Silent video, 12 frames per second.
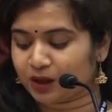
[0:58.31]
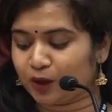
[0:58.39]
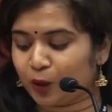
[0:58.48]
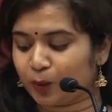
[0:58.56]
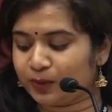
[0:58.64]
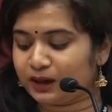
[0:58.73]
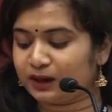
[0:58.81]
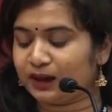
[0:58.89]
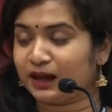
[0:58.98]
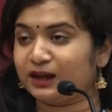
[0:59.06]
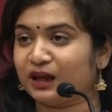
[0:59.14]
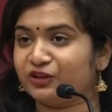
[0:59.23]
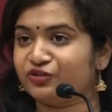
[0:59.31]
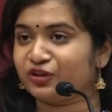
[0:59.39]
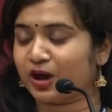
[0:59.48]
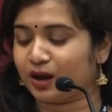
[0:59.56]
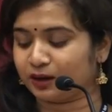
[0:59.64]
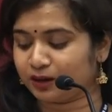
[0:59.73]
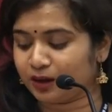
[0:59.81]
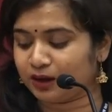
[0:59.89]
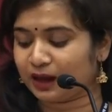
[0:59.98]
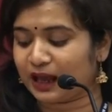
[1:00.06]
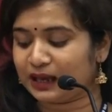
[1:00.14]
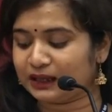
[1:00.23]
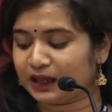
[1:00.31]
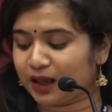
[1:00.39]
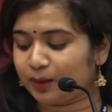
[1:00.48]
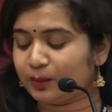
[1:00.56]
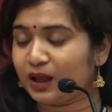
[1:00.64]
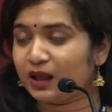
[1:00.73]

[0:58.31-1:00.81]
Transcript: Global Head H R, Alkem